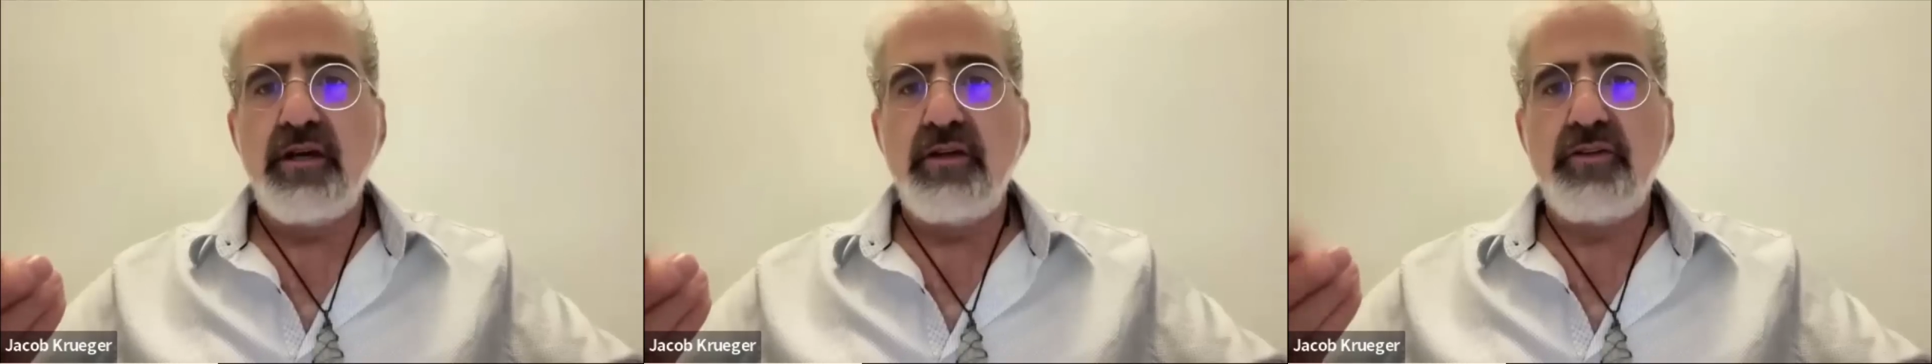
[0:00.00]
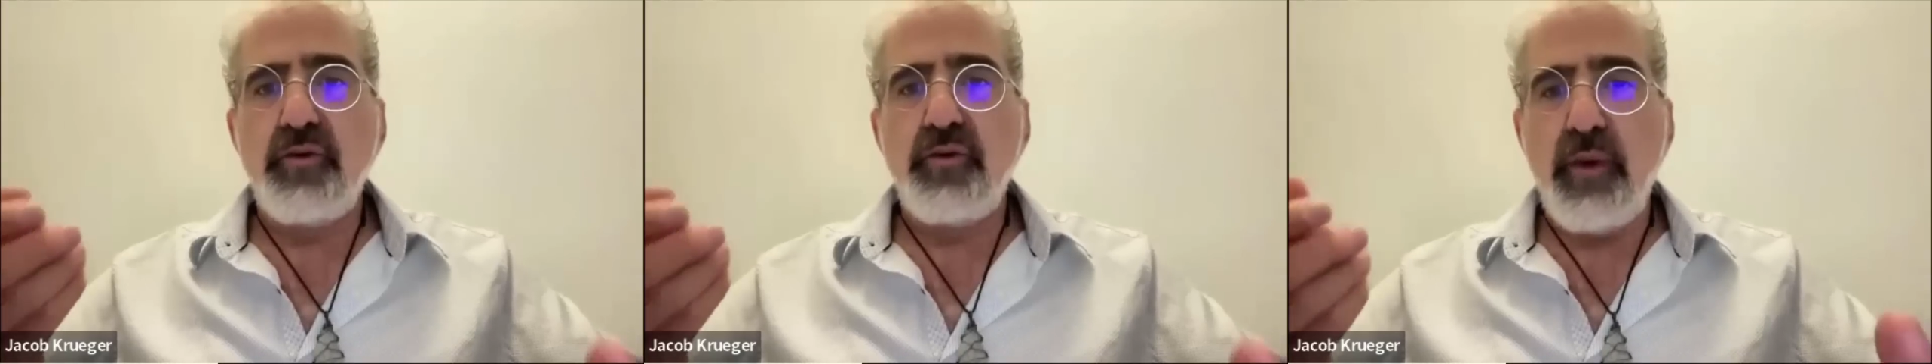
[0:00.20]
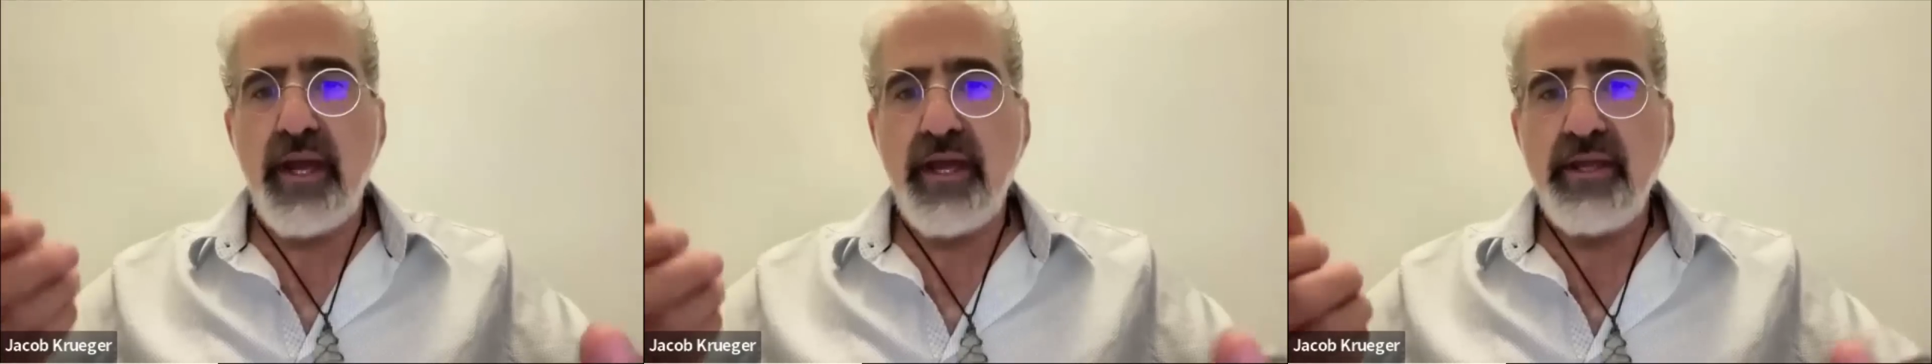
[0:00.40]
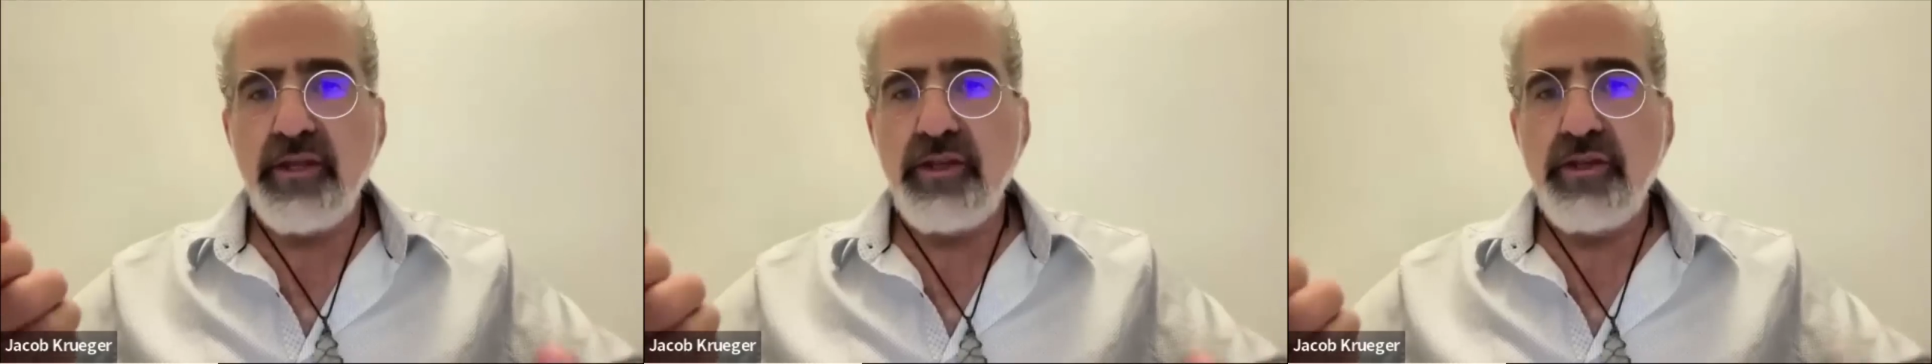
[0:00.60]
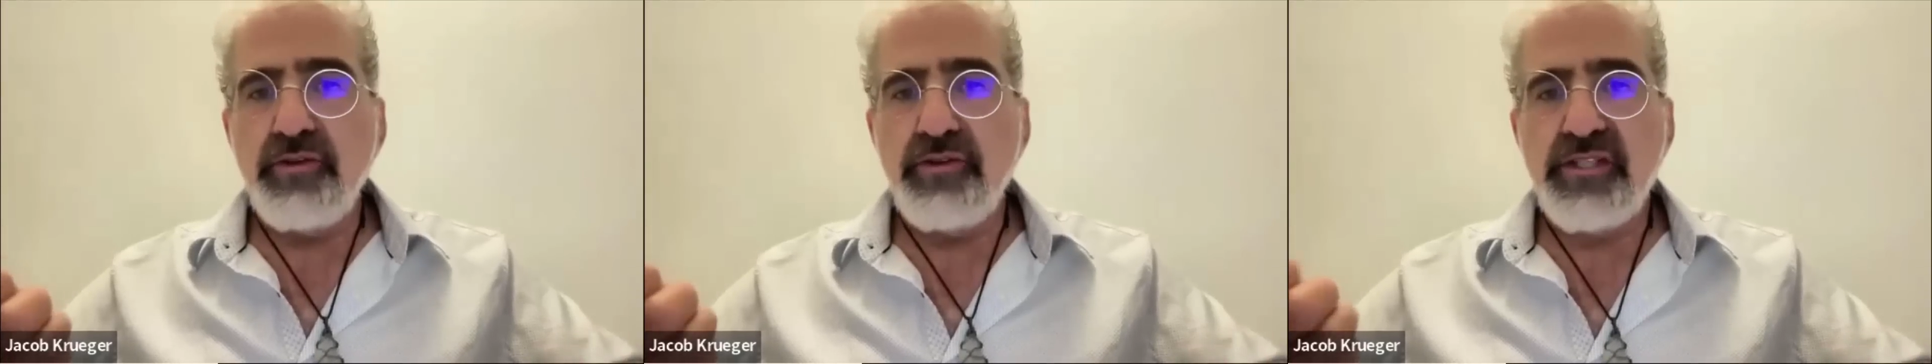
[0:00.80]
the way
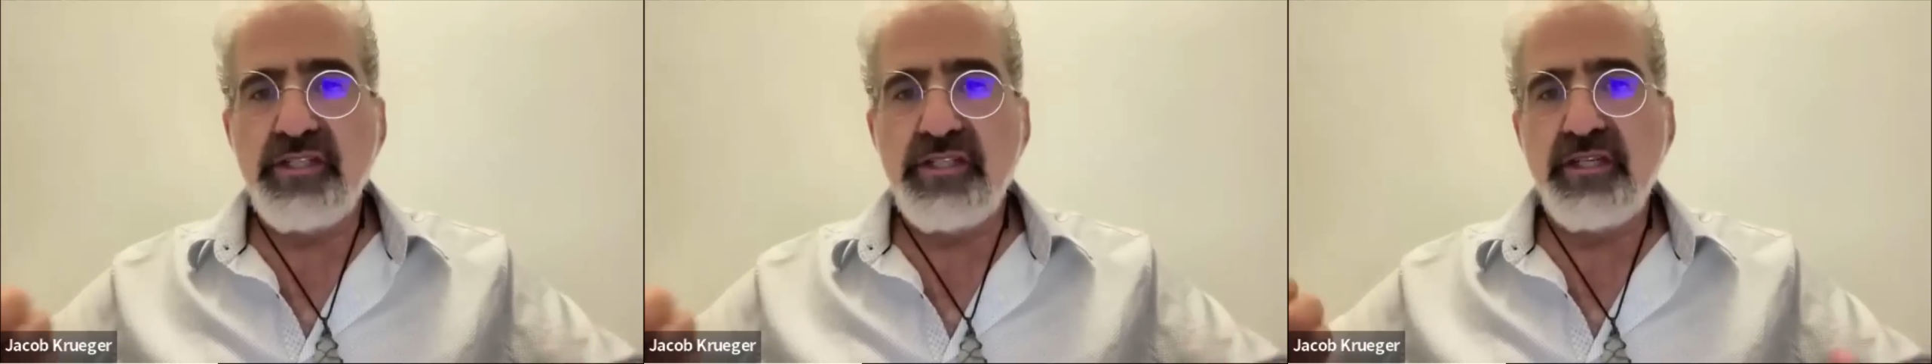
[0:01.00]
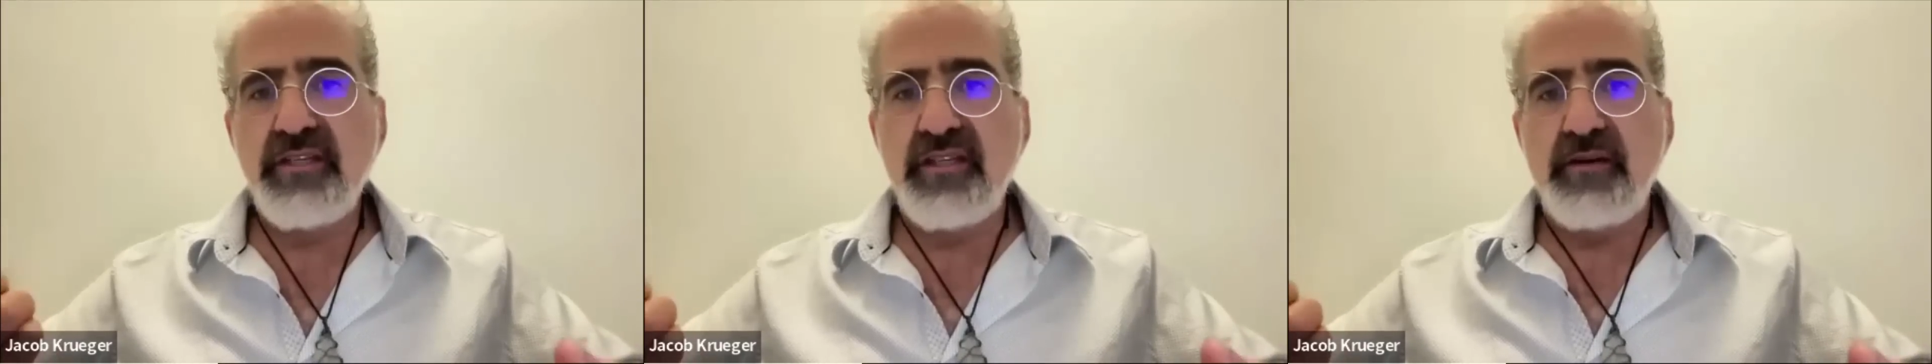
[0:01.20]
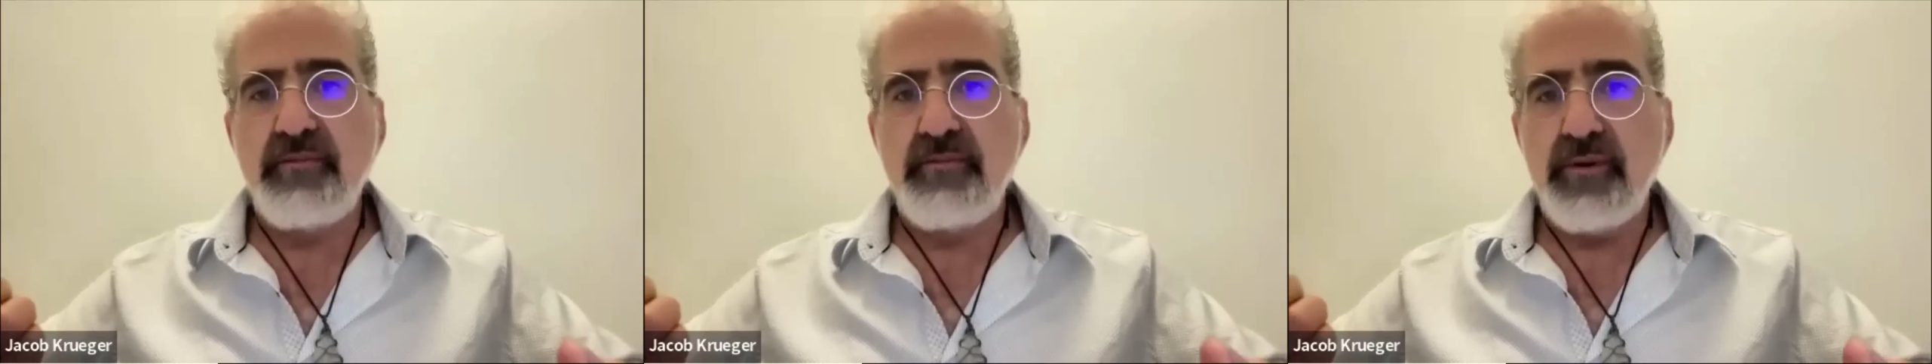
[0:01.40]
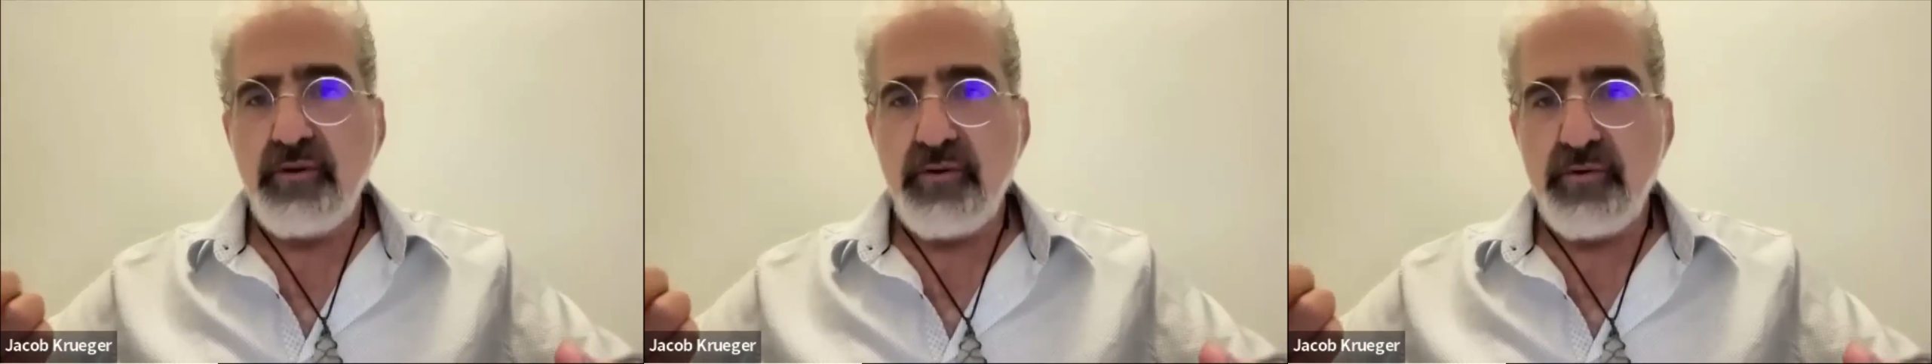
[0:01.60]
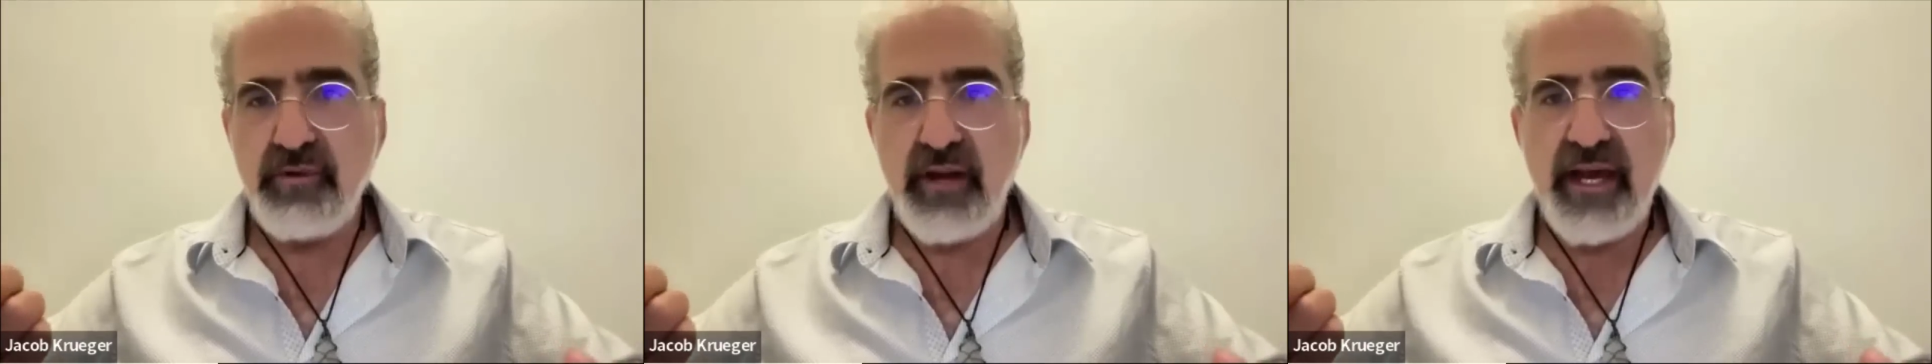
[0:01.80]
you see them,
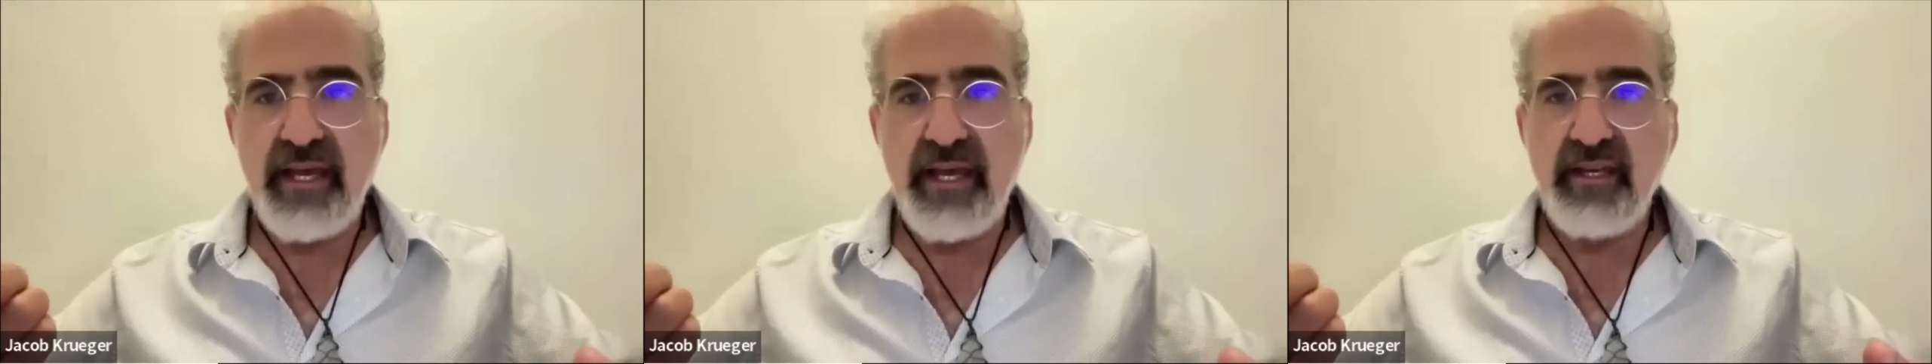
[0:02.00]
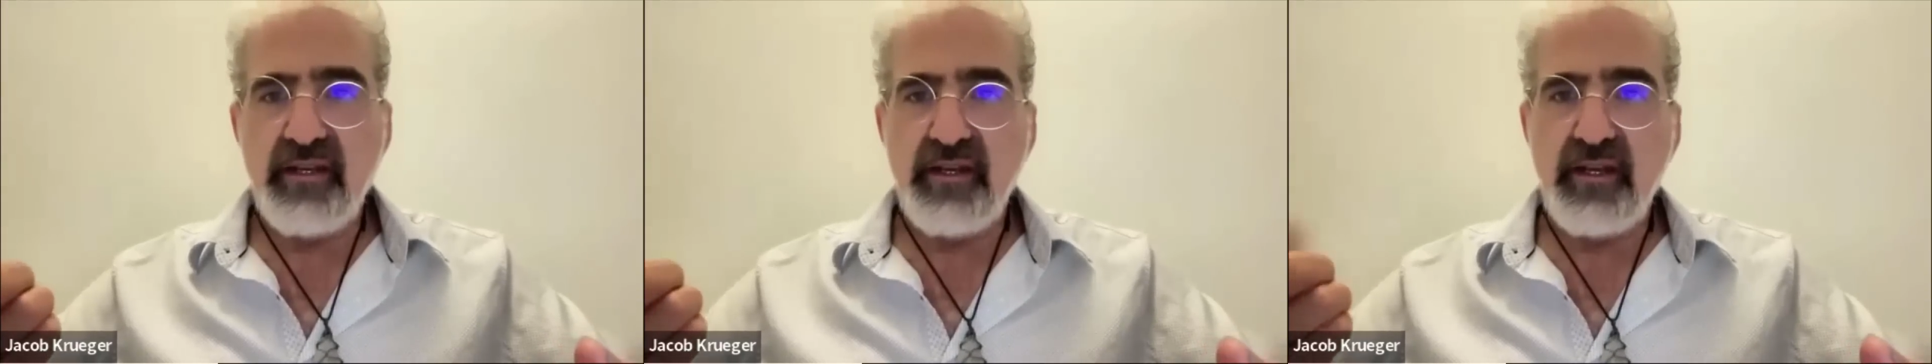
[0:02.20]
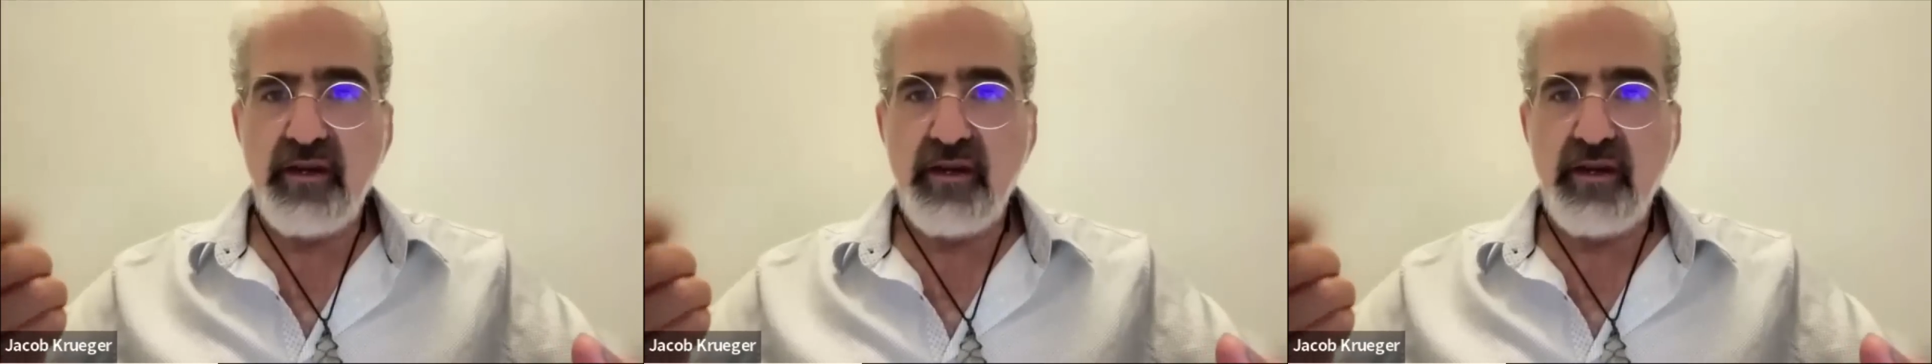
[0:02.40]
right?